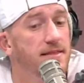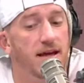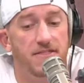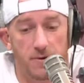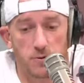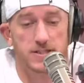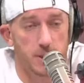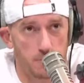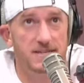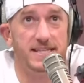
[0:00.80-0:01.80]
I think we're
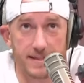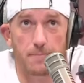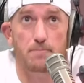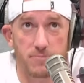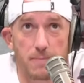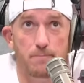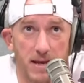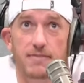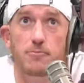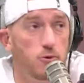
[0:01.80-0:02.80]
still missing the, the
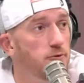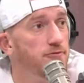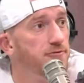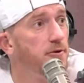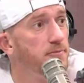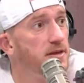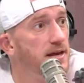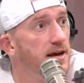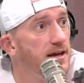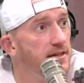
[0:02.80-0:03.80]
big move from the
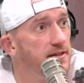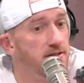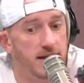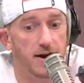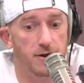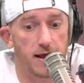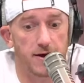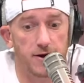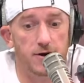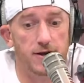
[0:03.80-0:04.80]
uh, the
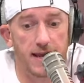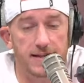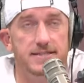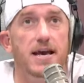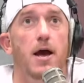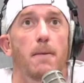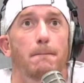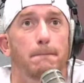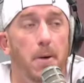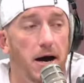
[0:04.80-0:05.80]
Carolina Hurricanes,
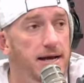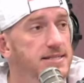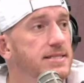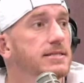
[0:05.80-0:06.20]
but